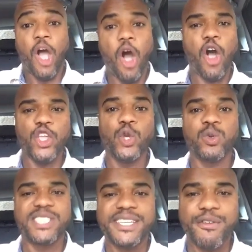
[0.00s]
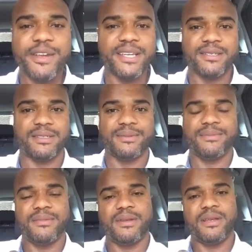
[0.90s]
Are you serious?
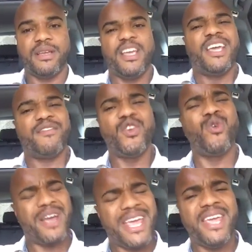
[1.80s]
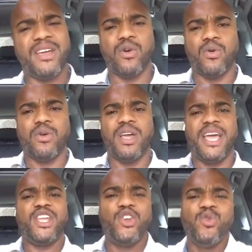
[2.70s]
If you an eagle,
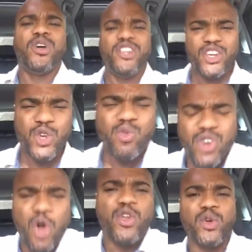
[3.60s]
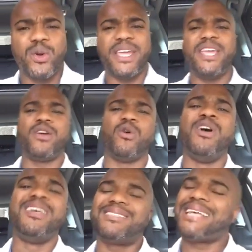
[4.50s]
and you know you're an eagle,
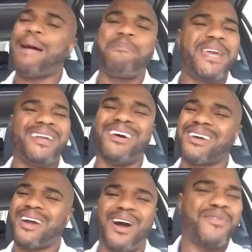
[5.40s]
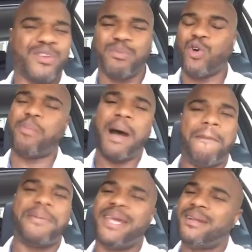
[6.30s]
stop being uncomfortable
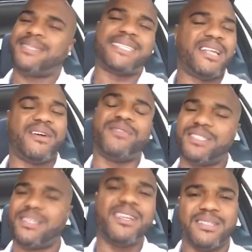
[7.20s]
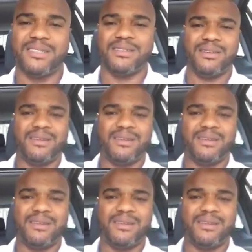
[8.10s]
about being the center of attention.